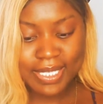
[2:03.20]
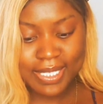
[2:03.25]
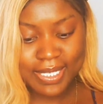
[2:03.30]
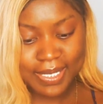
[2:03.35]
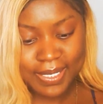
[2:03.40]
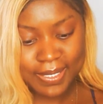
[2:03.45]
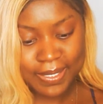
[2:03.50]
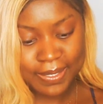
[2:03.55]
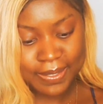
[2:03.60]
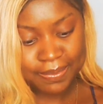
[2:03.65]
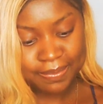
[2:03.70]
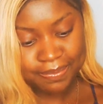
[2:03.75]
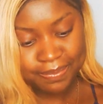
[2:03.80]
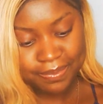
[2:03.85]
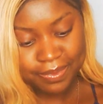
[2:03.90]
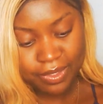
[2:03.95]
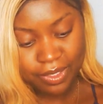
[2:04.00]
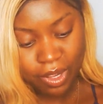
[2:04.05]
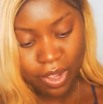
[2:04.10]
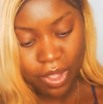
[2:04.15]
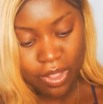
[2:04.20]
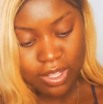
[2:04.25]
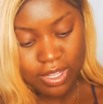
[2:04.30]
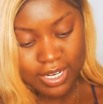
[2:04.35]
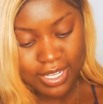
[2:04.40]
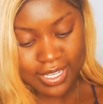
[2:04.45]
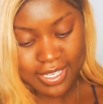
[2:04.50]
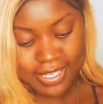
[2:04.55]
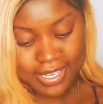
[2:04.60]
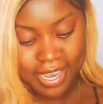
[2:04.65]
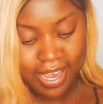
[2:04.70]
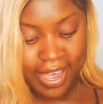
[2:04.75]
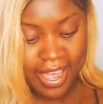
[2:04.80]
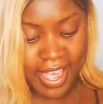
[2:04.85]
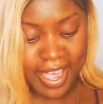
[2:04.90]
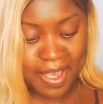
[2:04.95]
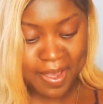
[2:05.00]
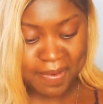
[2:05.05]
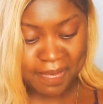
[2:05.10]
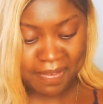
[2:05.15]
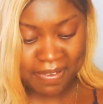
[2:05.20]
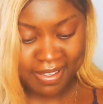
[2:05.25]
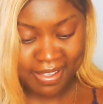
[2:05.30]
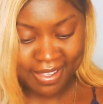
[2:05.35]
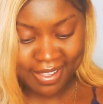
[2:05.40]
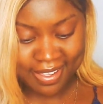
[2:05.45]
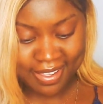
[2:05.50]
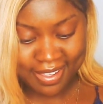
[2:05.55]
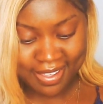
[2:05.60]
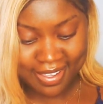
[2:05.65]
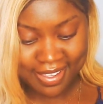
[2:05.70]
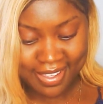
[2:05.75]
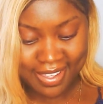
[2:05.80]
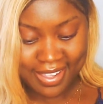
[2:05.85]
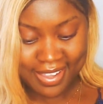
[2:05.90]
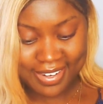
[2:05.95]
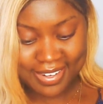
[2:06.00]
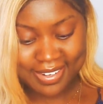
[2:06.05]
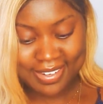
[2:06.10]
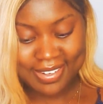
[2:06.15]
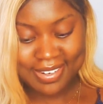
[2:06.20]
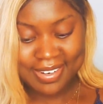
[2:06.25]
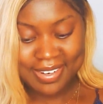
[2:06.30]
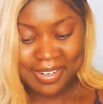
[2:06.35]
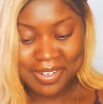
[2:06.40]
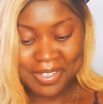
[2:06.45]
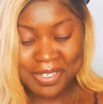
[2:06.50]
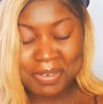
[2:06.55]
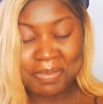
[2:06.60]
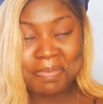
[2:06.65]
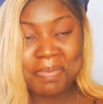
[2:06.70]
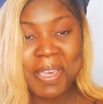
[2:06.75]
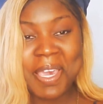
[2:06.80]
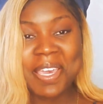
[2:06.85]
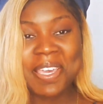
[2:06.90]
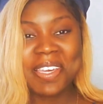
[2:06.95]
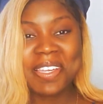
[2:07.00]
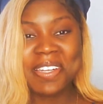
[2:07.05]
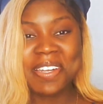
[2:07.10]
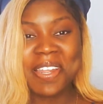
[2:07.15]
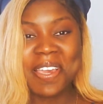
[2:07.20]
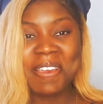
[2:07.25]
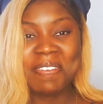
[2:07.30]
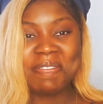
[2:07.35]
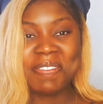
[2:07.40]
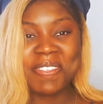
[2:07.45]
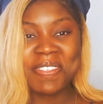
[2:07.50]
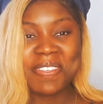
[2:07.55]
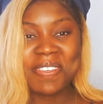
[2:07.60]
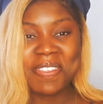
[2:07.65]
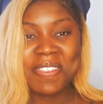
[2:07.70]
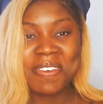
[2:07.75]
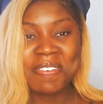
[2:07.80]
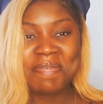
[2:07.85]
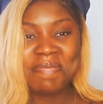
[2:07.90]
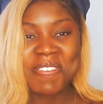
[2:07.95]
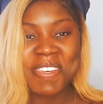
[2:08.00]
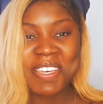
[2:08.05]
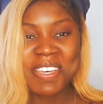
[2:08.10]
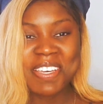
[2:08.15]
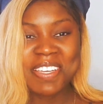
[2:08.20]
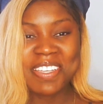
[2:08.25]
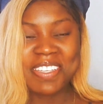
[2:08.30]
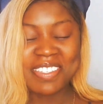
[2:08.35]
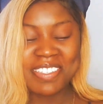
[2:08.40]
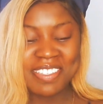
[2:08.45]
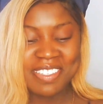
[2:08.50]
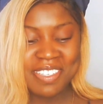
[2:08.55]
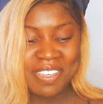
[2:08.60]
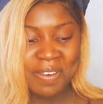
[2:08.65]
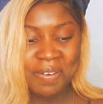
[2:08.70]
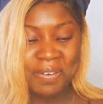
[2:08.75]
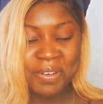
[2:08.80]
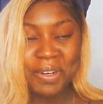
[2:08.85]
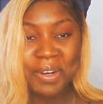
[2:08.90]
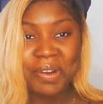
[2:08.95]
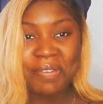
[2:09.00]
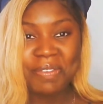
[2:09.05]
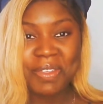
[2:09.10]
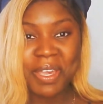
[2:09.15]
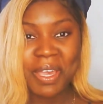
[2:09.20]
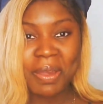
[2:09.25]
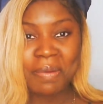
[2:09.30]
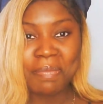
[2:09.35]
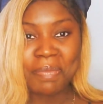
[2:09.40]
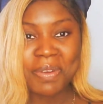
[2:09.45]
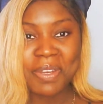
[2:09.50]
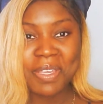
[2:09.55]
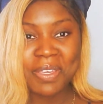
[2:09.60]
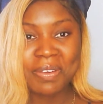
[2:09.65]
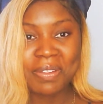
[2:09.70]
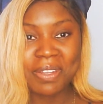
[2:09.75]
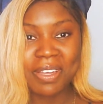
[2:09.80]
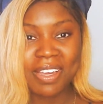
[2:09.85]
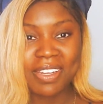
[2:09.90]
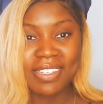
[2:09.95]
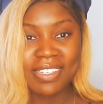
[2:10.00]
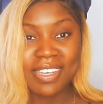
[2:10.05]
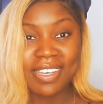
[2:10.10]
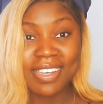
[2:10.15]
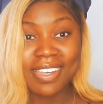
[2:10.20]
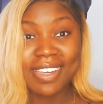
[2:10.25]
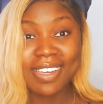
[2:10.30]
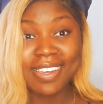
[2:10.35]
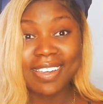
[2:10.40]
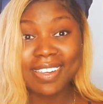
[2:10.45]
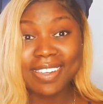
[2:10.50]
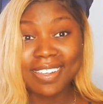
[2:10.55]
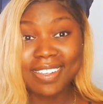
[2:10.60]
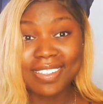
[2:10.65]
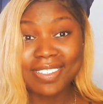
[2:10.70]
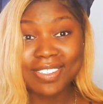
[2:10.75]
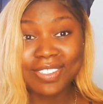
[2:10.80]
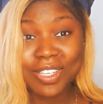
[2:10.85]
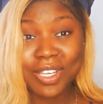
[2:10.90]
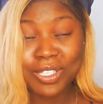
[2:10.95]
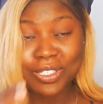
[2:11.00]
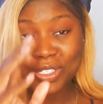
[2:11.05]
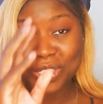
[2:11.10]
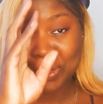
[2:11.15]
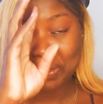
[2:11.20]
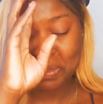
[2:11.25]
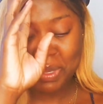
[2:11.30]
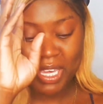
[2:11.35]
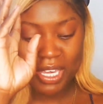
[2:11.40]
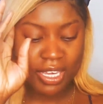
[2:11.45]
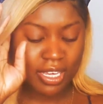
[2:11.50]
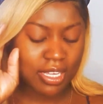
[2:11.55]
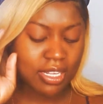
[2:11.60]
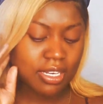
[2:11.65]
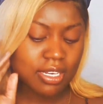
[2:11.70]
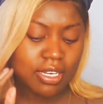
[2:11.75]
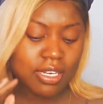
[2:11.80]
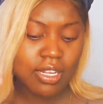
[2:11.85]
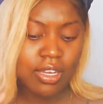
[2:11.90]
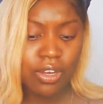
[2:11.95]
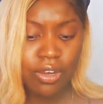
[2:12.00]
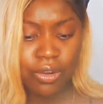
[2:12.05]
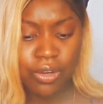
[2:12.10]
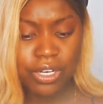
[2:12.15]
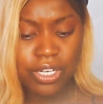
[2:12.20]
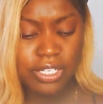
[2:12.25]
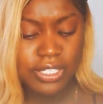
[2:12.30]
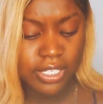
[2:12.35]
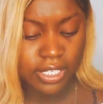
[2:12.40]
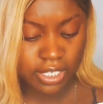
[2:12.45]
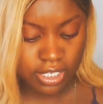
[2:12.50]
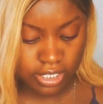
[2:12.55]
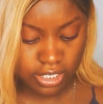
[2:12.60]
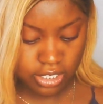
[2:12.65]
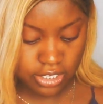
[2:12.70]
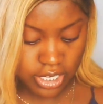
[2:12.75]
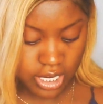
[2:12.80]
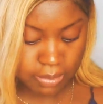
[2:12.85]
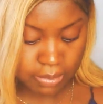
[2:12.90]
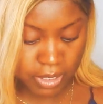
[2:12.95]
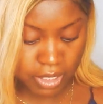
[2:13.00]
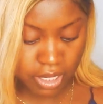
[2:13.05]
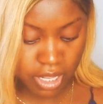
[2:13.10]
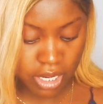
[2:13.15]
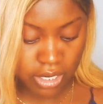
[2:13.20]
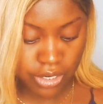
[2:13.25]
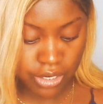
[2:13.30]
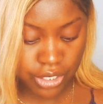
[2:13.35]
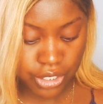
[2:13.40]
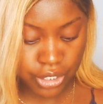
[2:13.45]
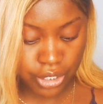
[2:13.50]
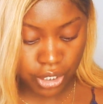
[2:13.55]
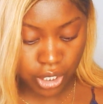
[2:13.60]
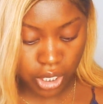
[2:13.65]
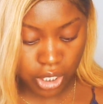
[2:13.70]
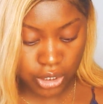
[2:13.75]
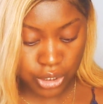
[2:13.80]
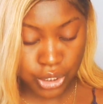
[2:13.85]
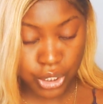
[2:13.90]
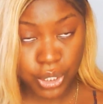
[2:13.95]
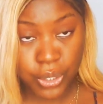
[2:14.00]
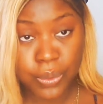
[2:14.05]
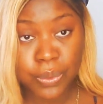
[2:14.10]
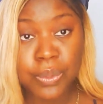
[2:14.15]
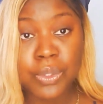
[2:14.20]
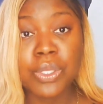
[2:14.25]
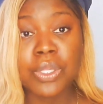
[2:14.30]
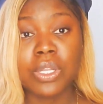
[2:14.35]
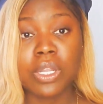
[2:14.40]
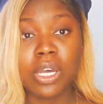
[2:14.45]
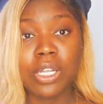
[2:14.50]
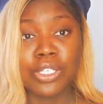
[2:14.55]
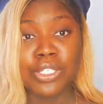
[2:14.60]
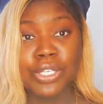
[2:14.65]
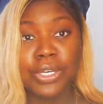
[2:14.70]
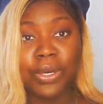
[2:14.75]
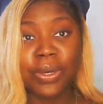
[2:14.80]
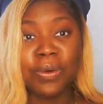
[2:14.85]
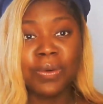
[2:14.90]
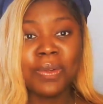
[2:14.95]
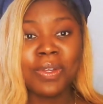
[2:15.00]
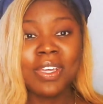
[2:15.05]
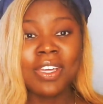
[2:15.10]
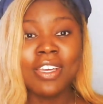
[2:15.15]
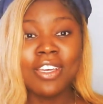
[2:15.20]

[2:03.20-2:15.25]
So all of these have Jamaican names to them because the owner of the company, Yolanda, is Jamaican. Or is her name Yolanda or Yolondo? Yolondo.